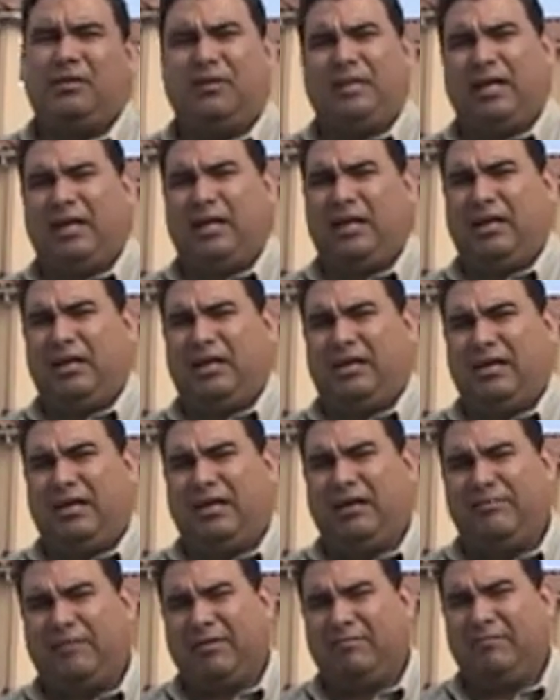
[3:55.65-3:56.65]
they
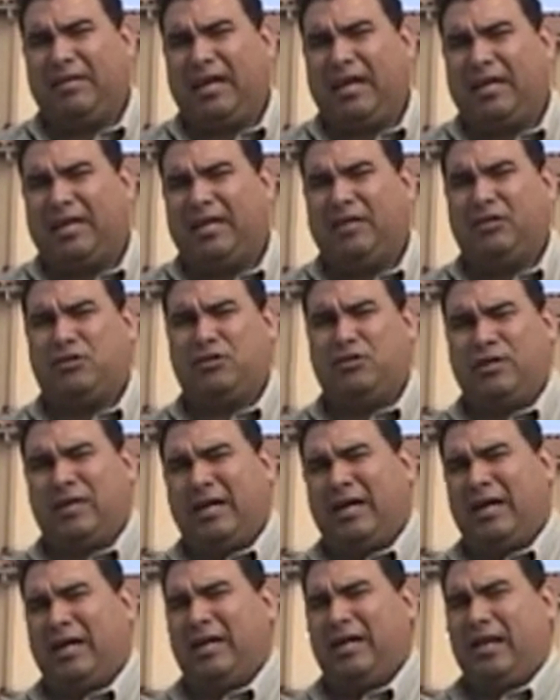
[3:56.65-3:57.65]
give them that key to
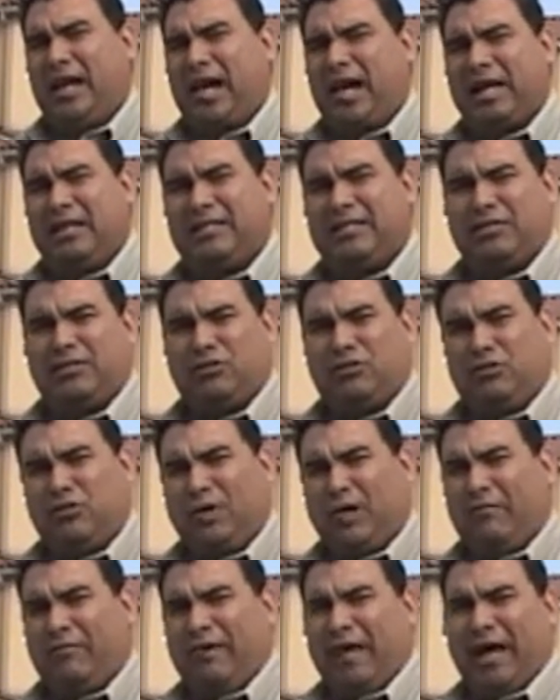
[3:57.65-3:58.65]
get access
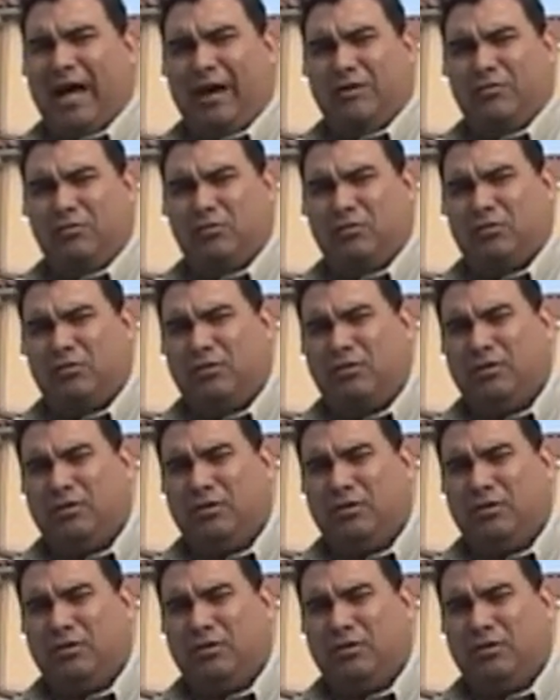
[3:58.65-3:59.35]
to every house.